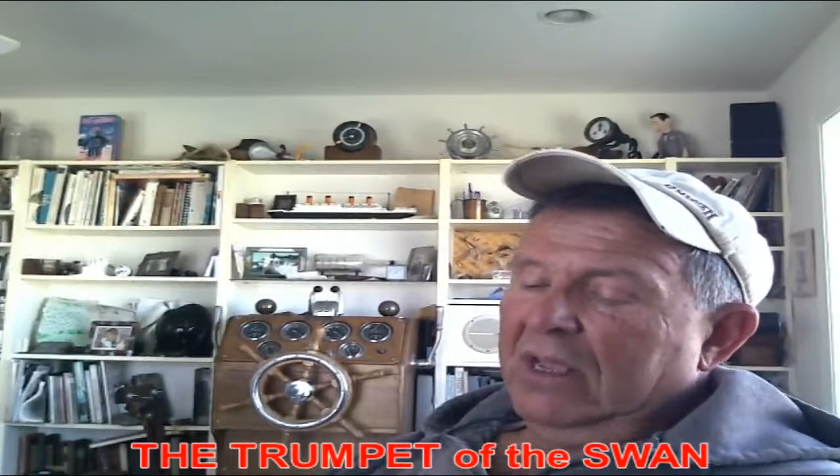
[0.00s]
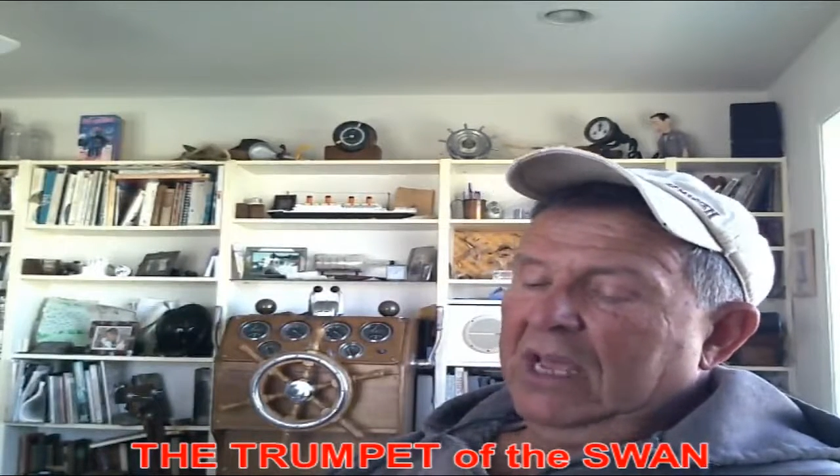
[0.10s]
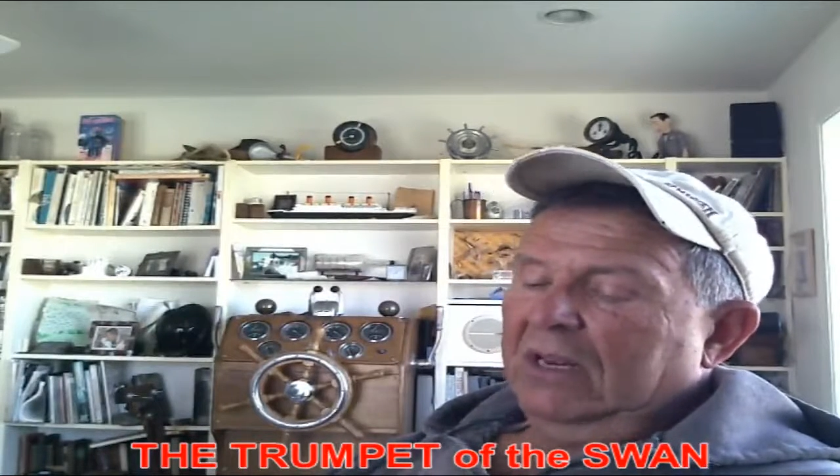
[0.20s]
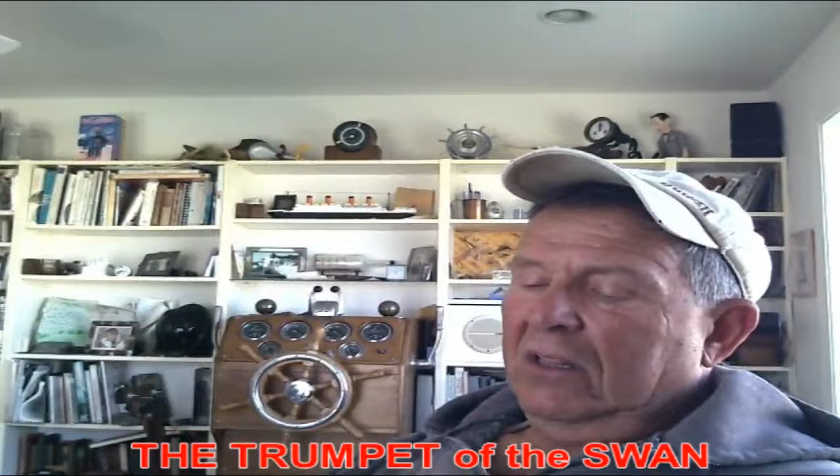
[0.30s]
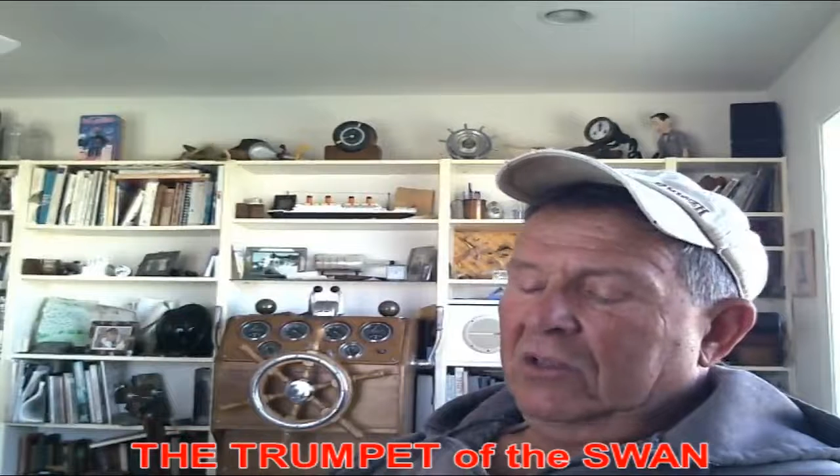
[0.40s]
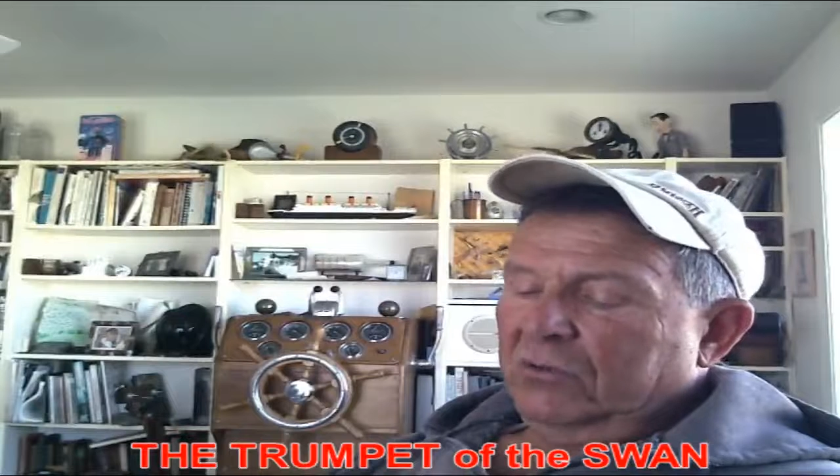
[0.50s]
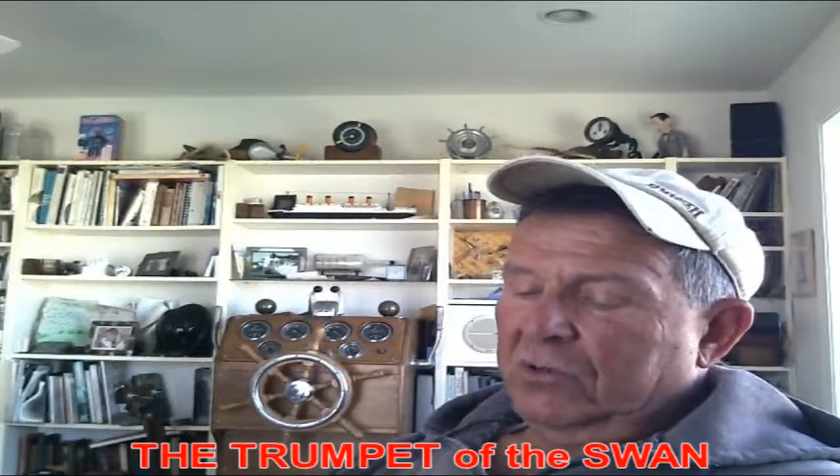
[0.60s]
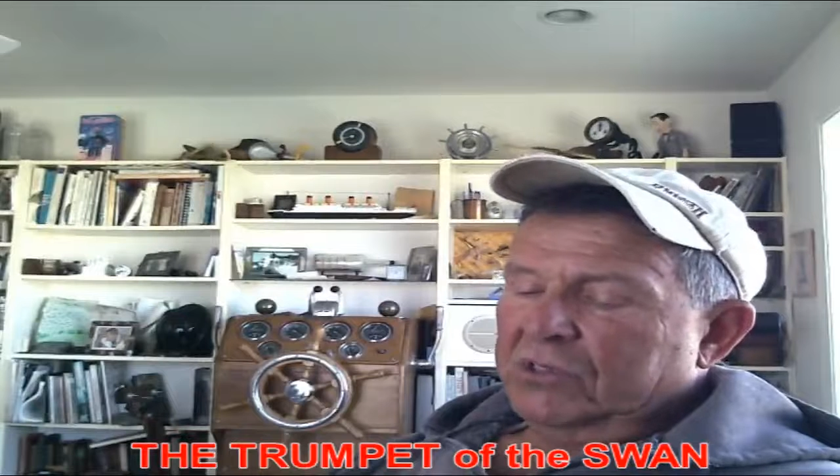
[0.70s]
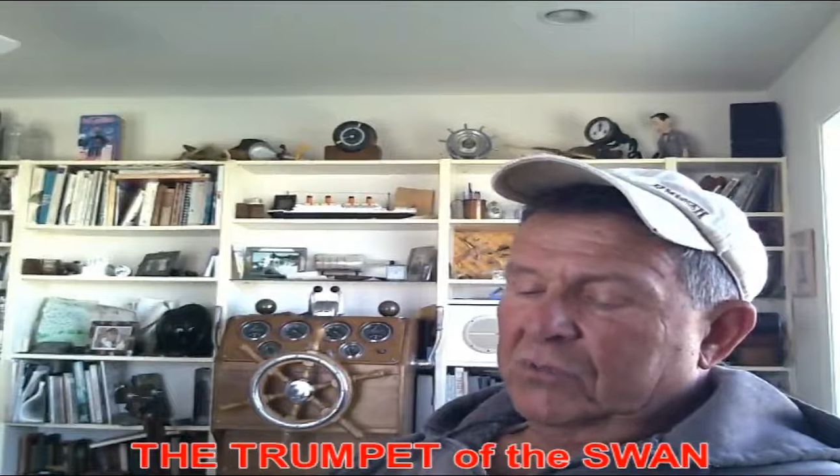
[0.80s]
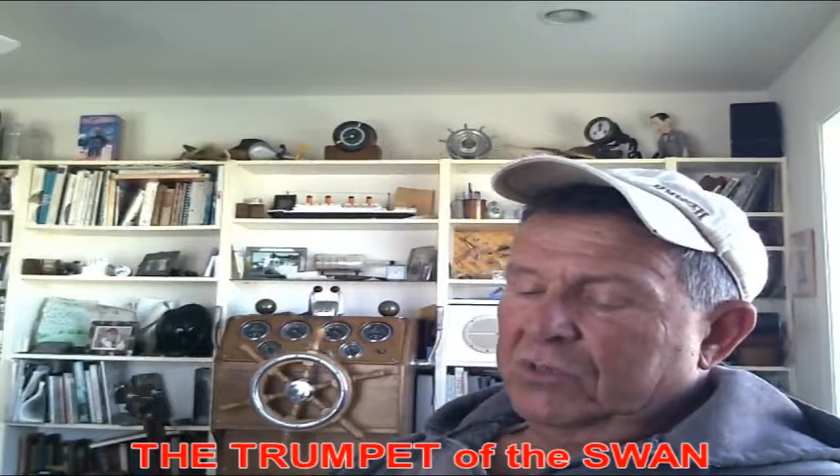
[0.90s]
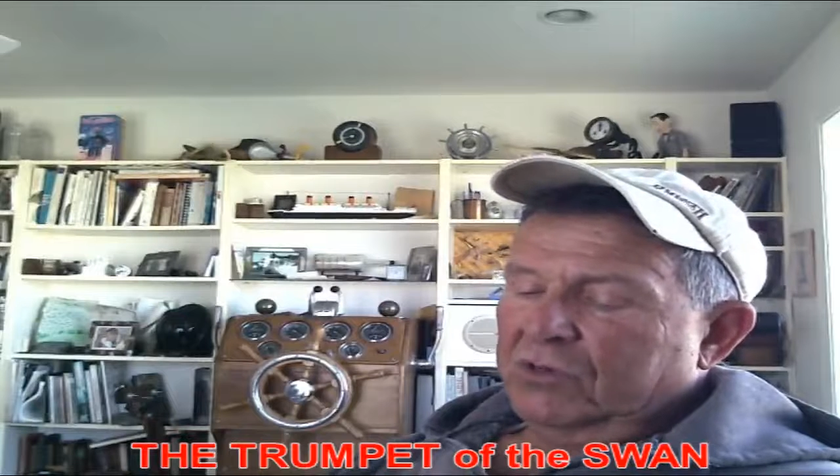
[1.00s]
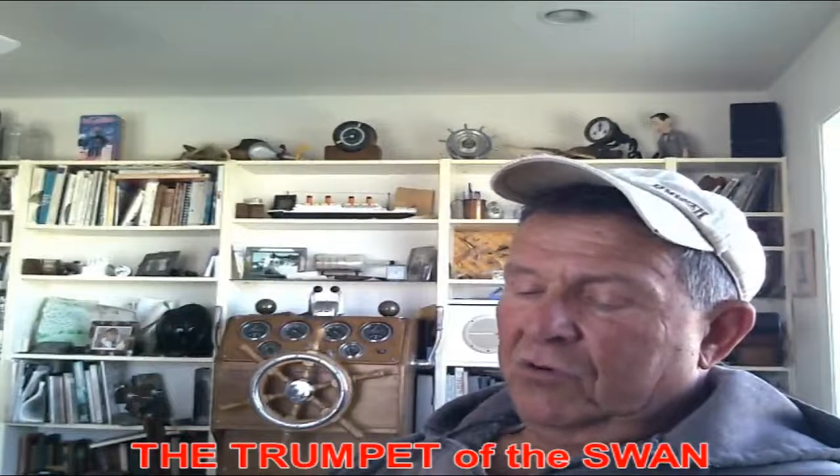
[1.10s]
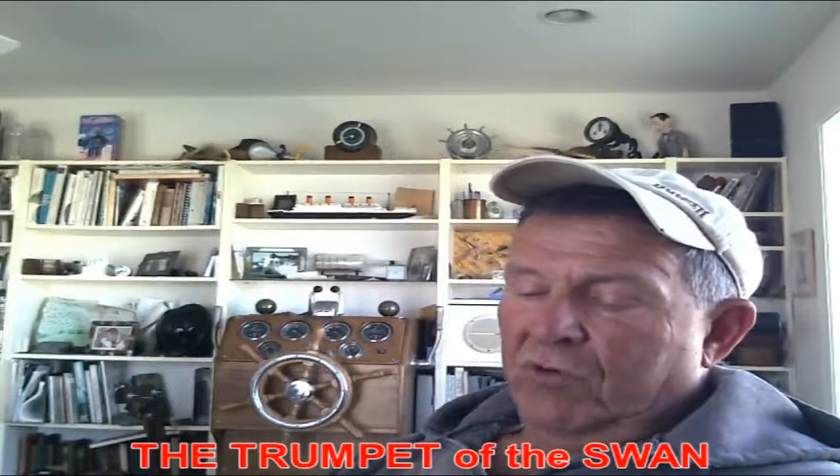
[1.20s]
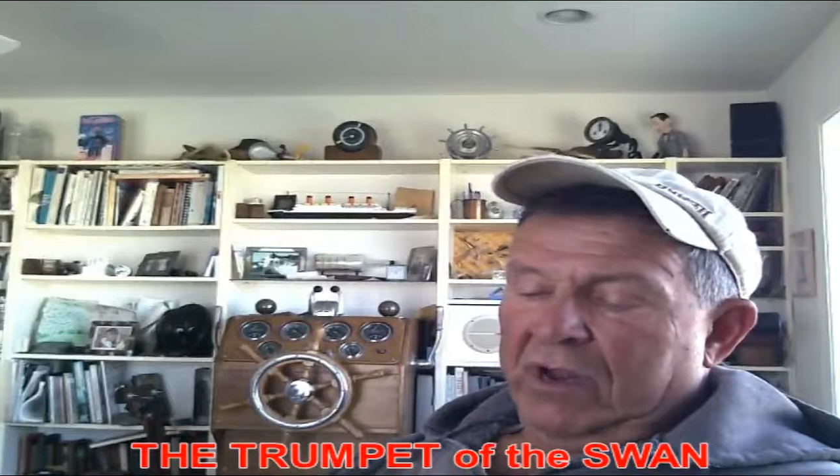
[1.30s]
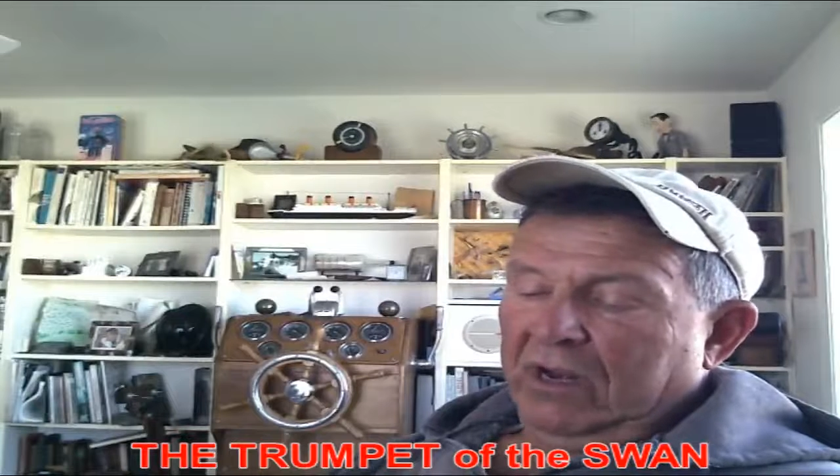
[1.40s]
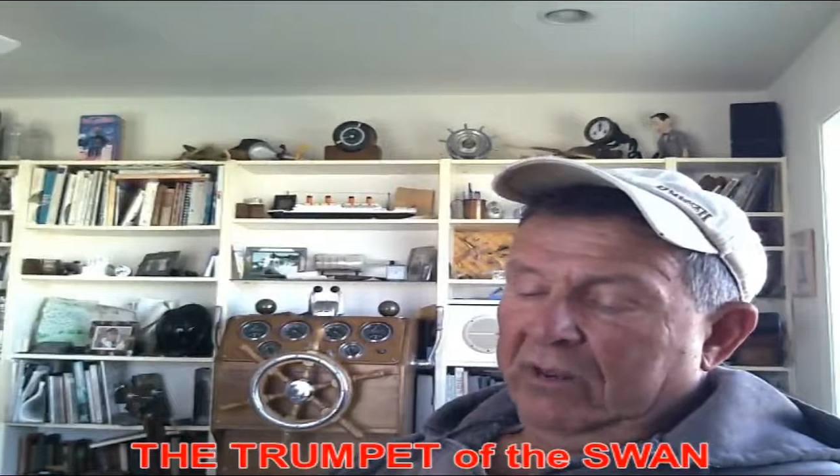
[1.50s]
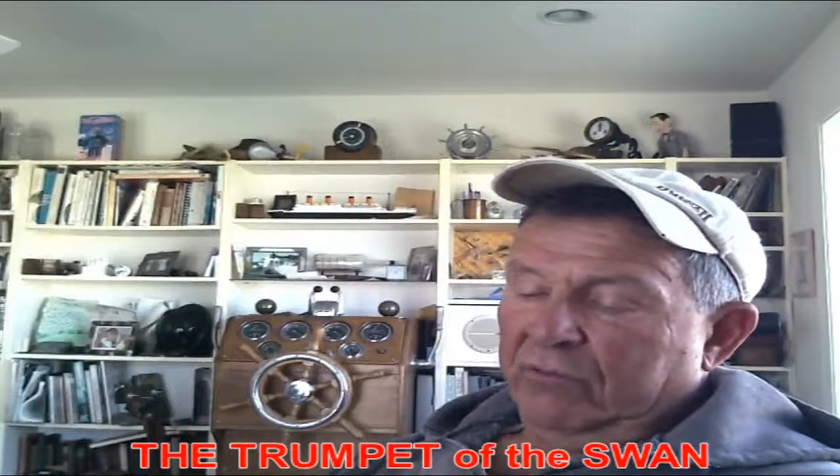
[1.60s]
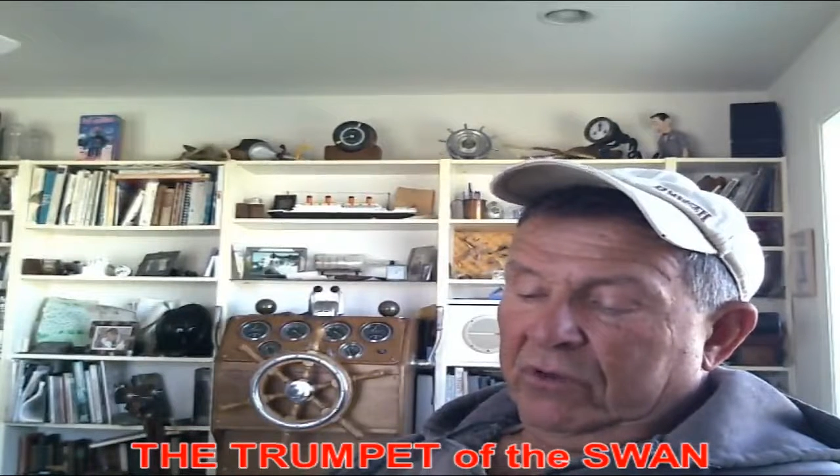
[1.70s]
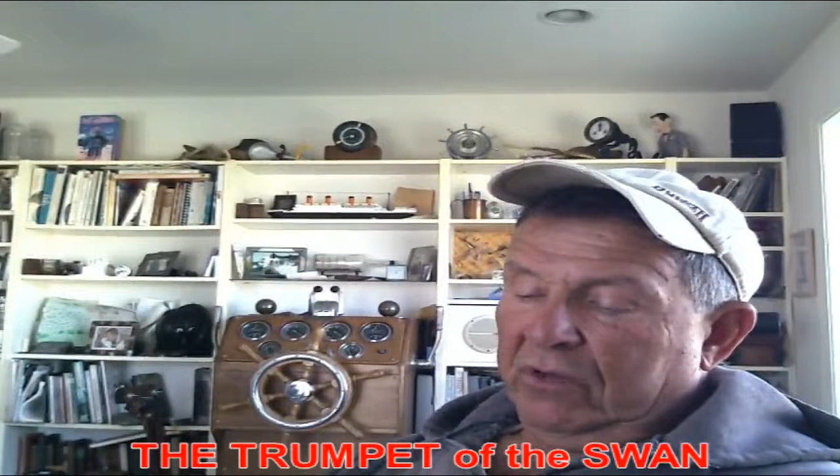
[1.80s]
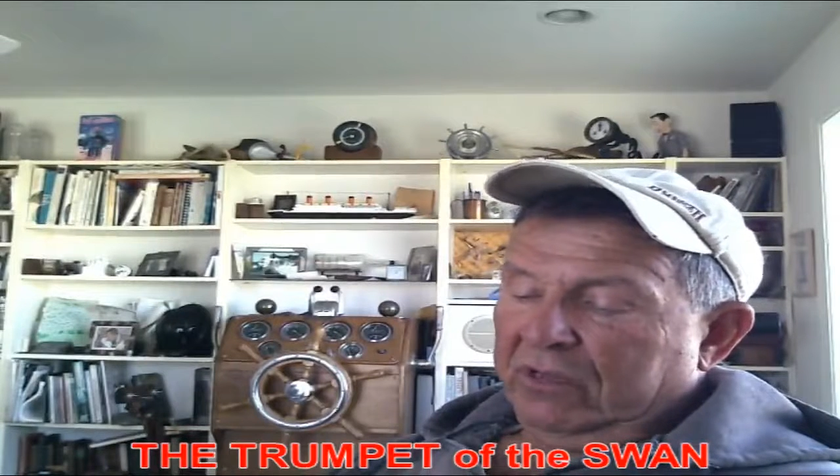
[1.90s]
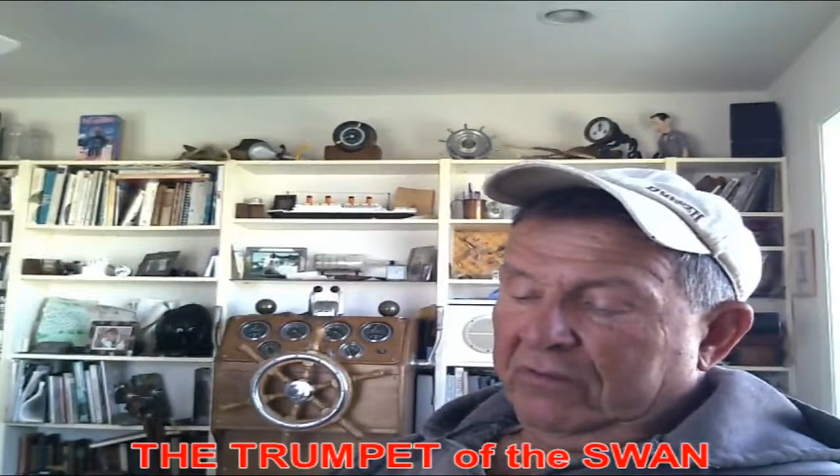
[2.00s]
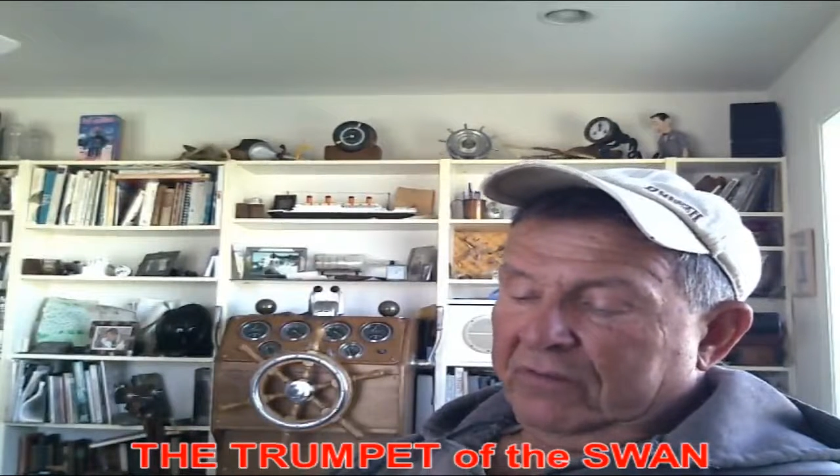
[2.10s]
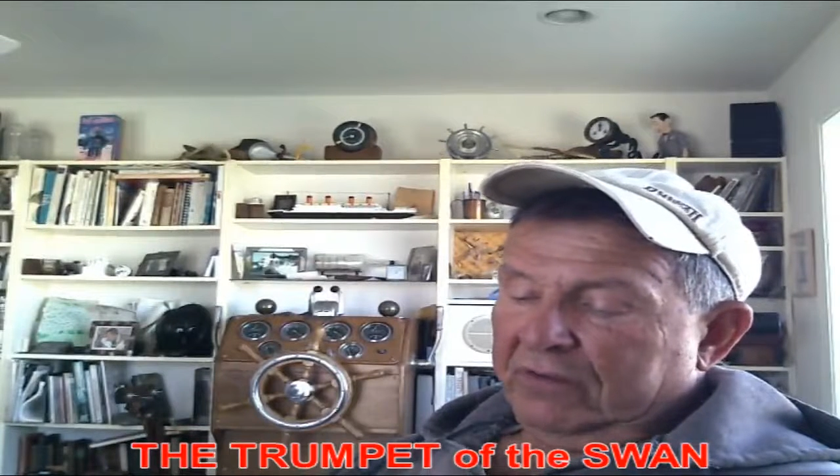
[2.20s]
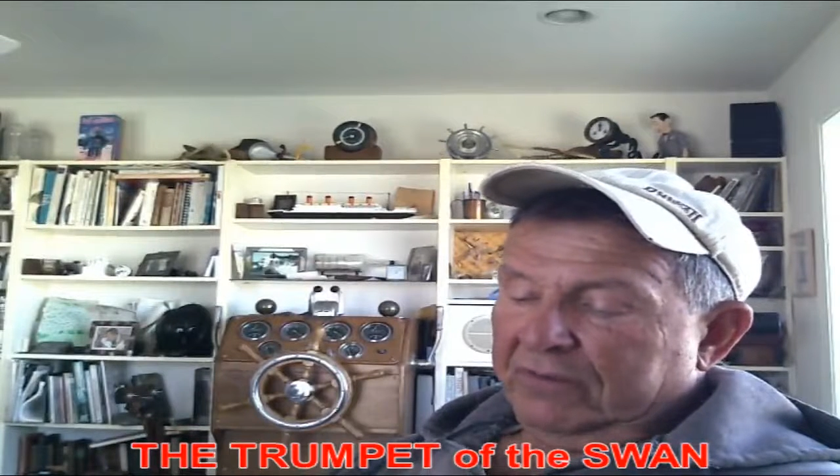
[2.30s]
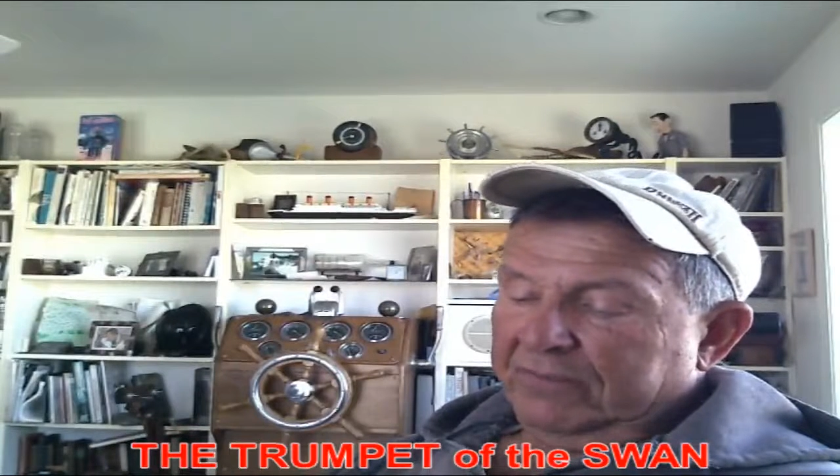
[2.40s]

and Lewis was greatly relieved.